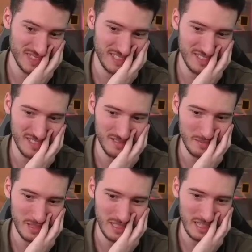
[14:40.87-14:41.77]
don't know. I
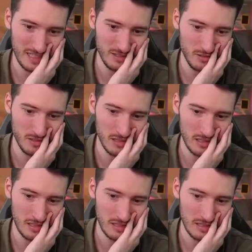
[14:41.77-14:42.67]
mean, the High Noon
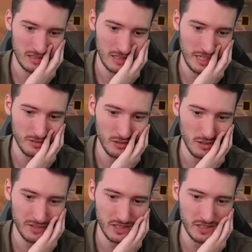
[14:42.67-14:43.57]

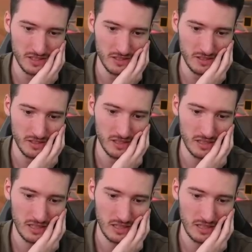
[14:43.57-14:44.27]
obviously is good.